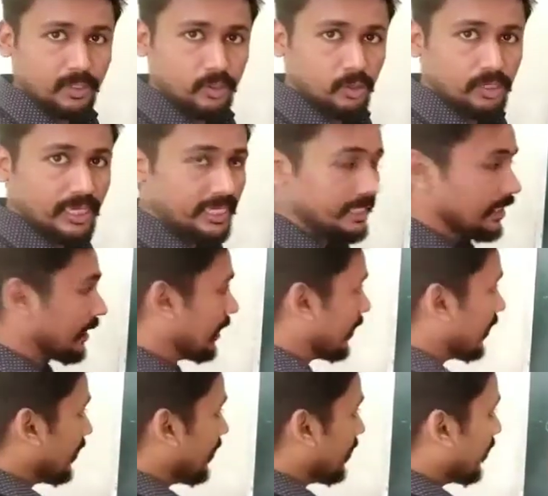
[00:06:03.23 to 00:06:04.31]
okay,
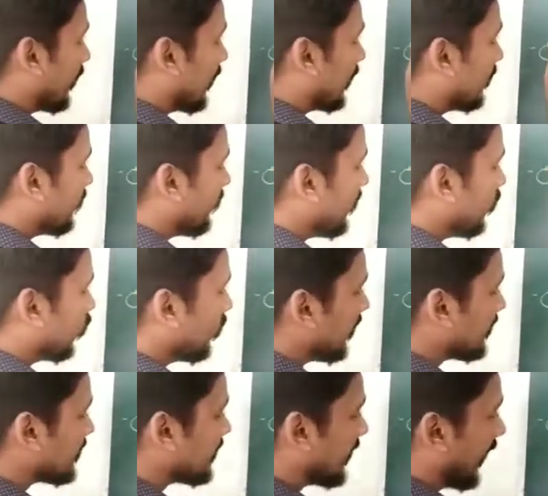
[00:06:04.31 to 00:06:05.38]
we
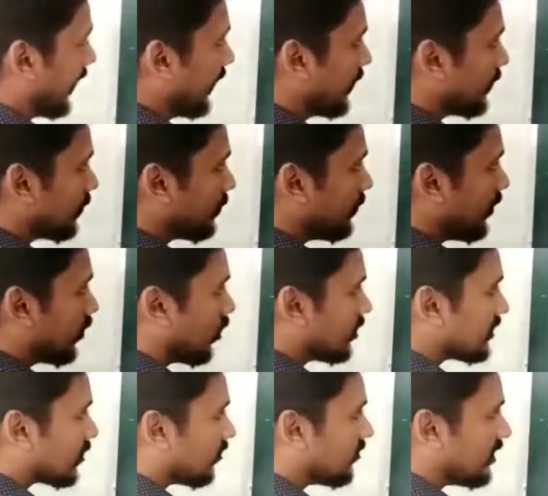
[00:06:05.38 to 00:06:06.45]
notice that
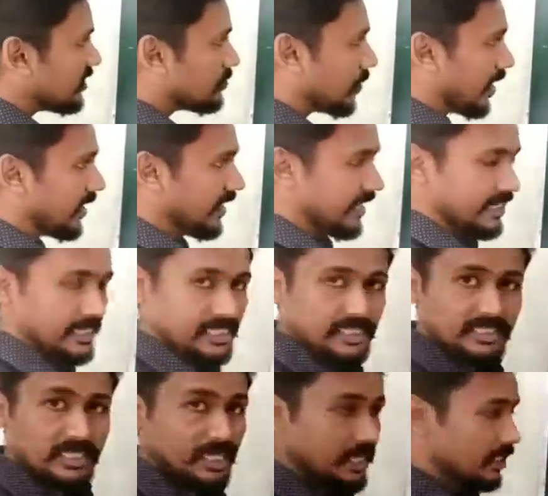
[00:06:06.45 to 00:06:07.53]
because of these
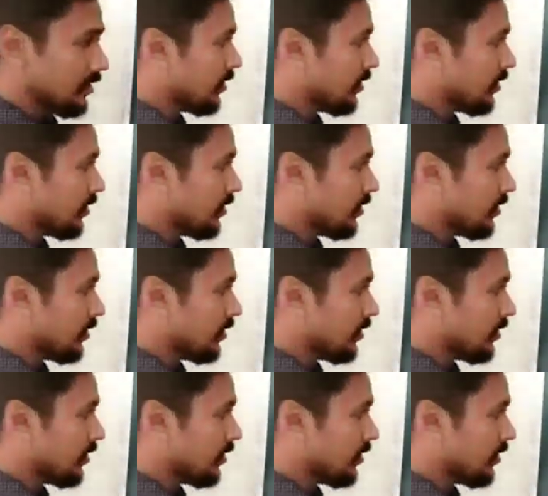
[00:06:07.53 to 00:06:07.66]
particles,